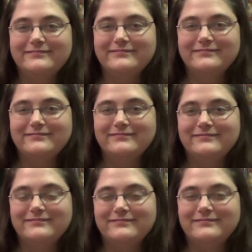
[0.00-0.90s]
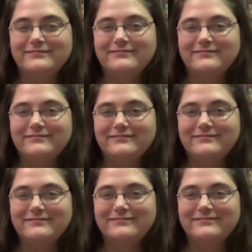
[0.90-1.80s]

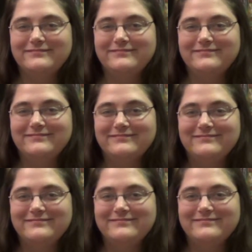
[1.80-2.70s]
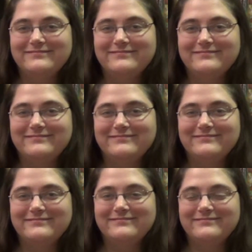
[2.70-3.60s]

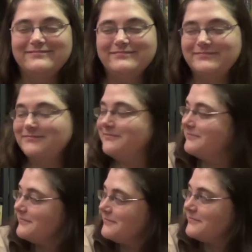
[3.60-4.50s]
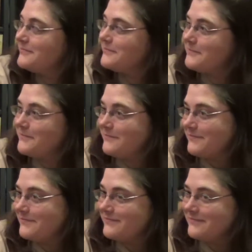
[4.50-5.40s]
The person shown says nothing.